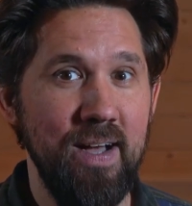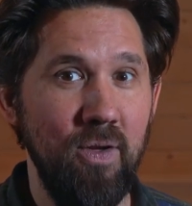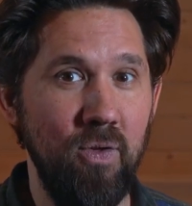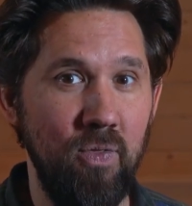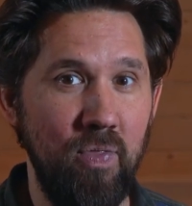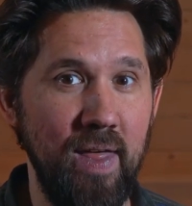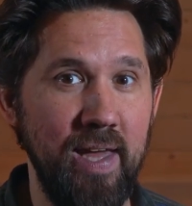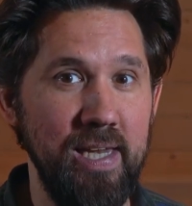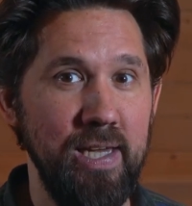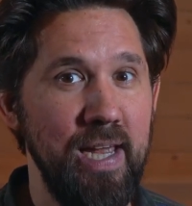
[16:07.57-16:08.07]

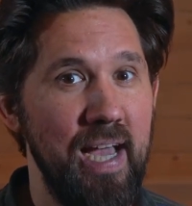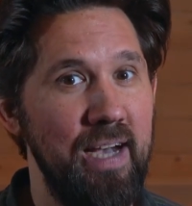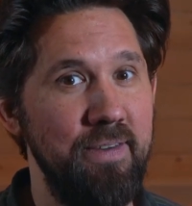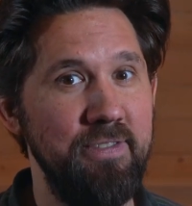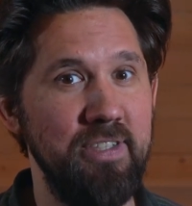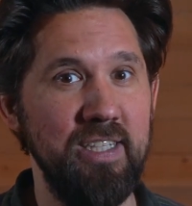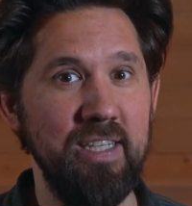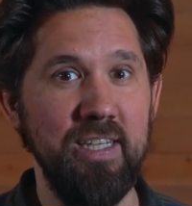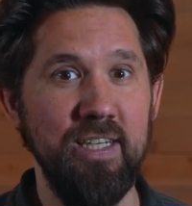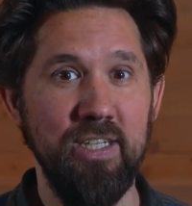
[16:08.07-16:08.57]
Then you have
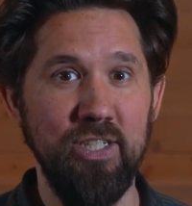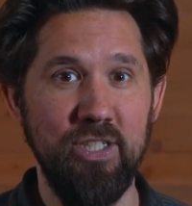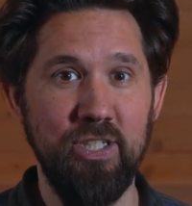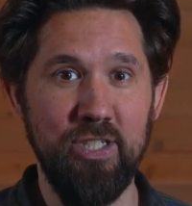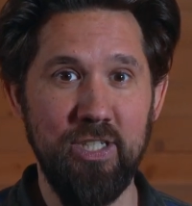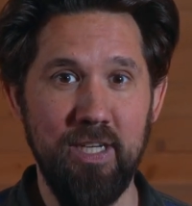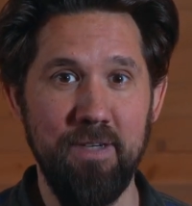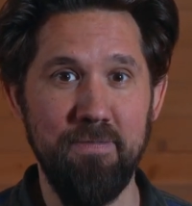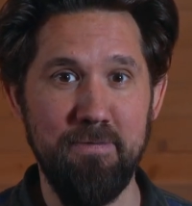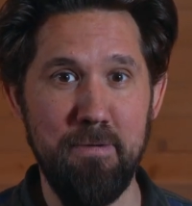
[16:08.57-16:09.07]
to
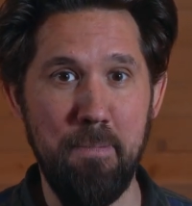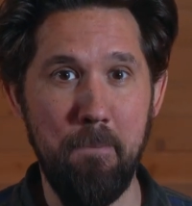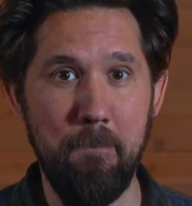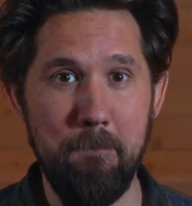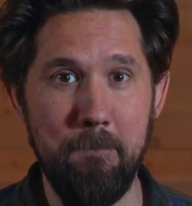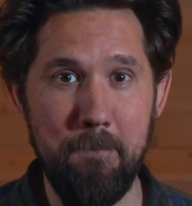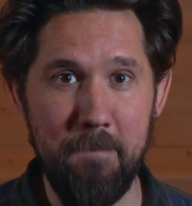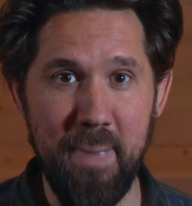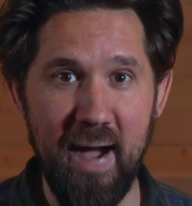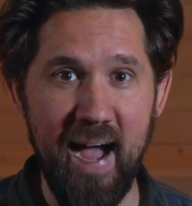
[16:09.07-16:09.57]
shift
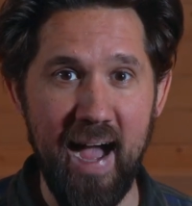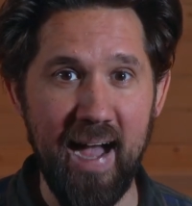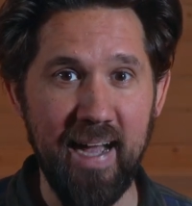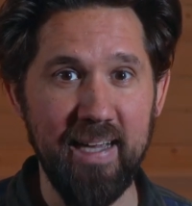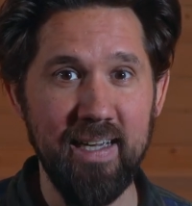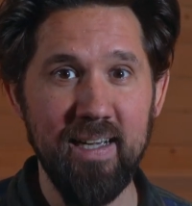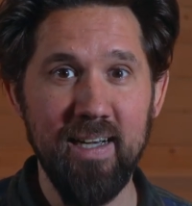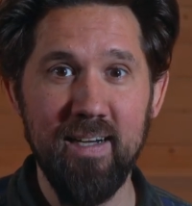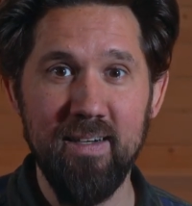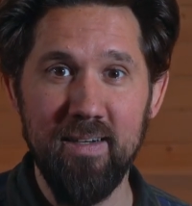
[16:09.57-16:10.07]

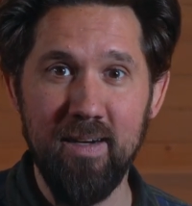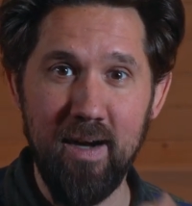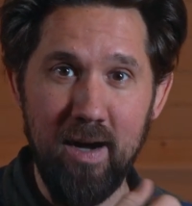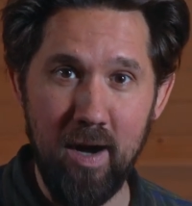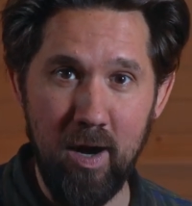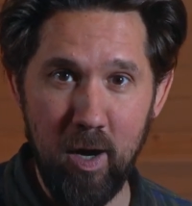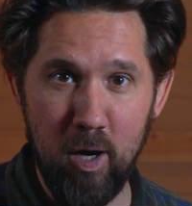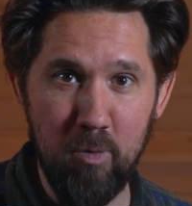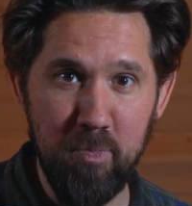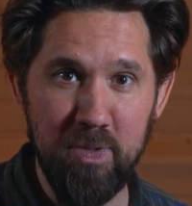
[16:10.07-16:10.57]
back,
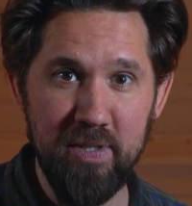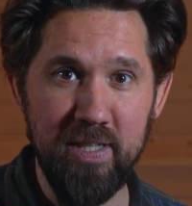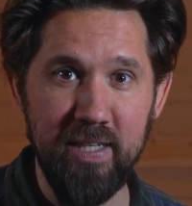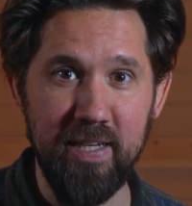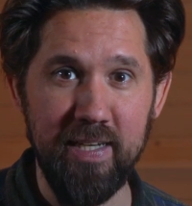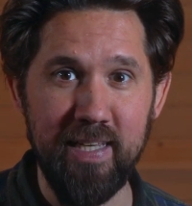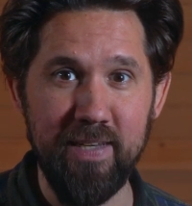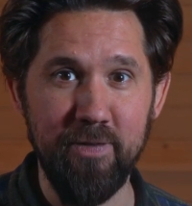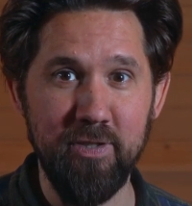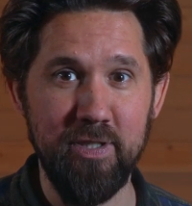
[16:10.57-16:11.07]
open the
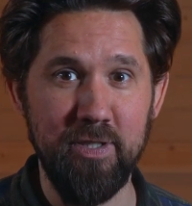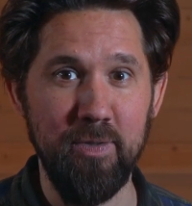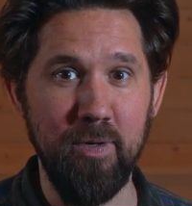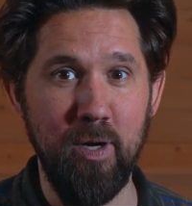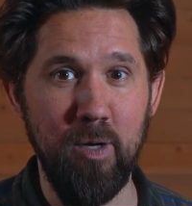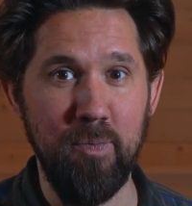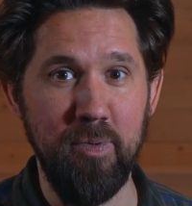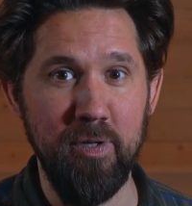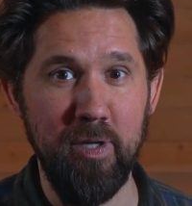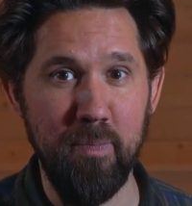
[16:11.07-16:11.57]
lever to
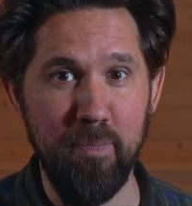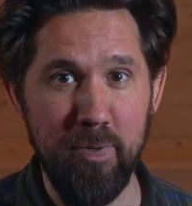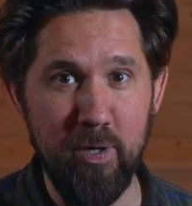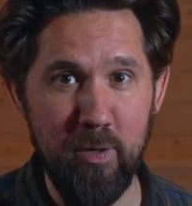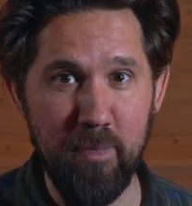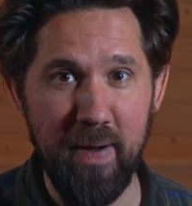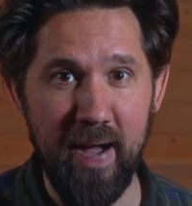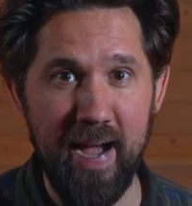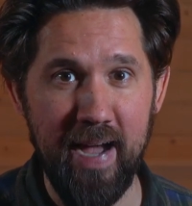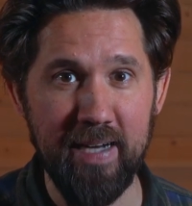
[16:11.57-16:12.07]
open the
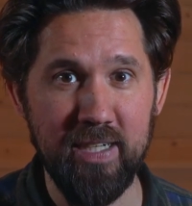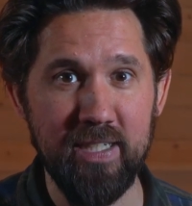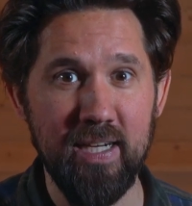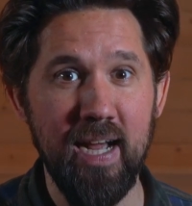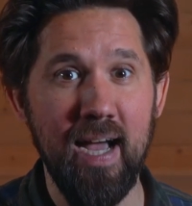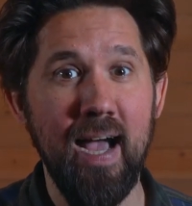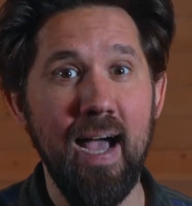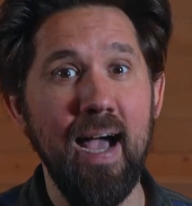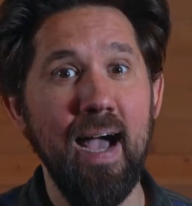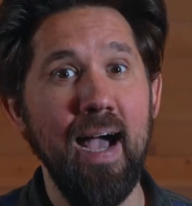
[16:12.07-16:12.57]
poop hatch,
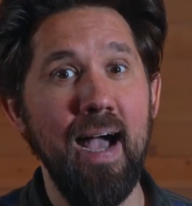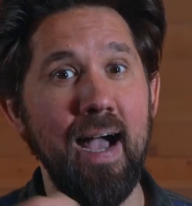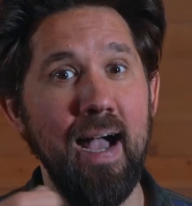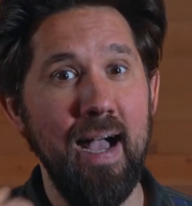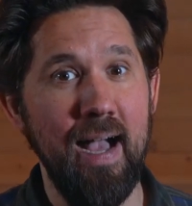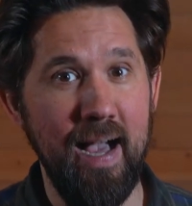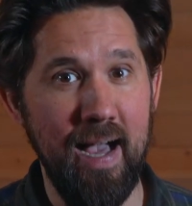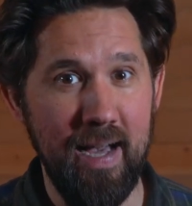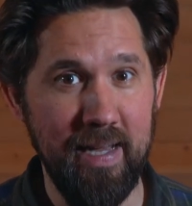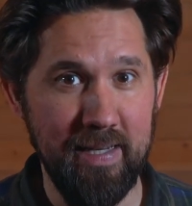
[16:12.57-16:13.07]

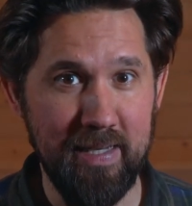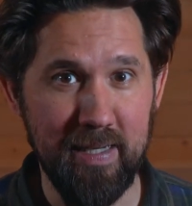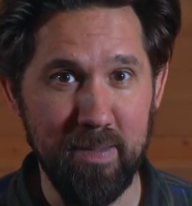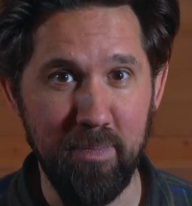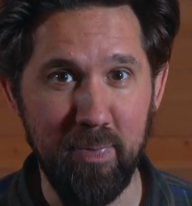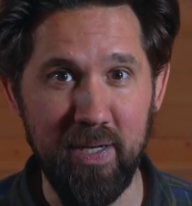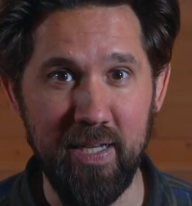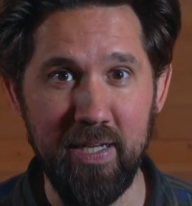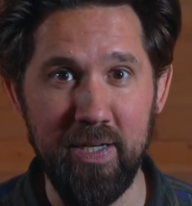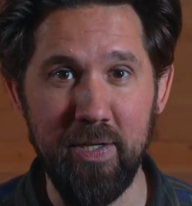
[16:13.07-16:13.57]
and
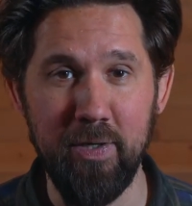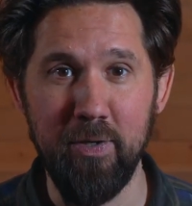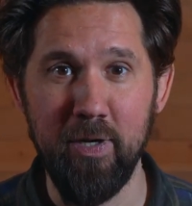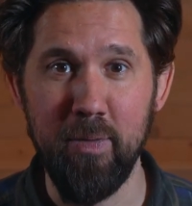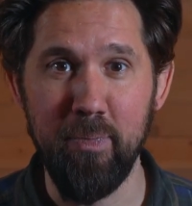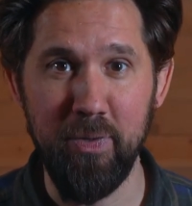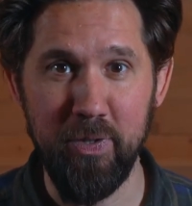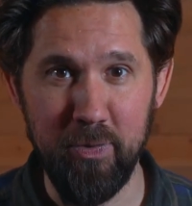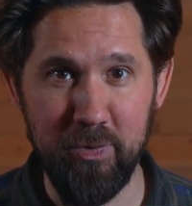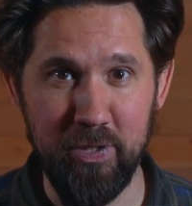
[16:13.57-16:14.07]
complete your
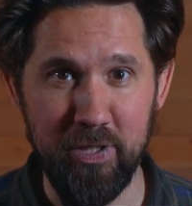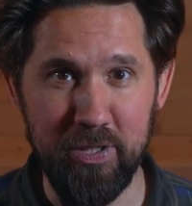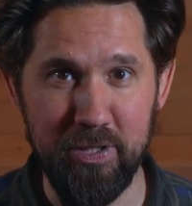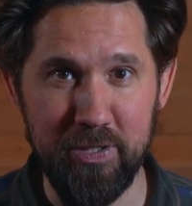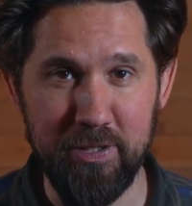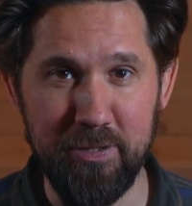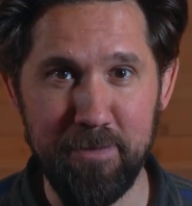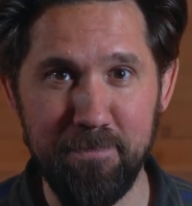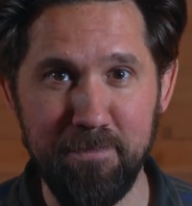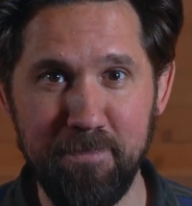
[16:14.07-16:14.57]

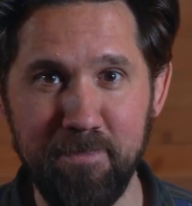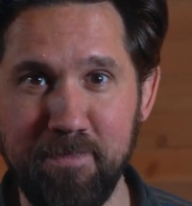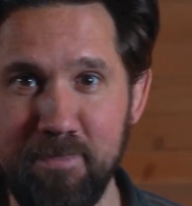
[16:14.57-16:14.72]
ablutions.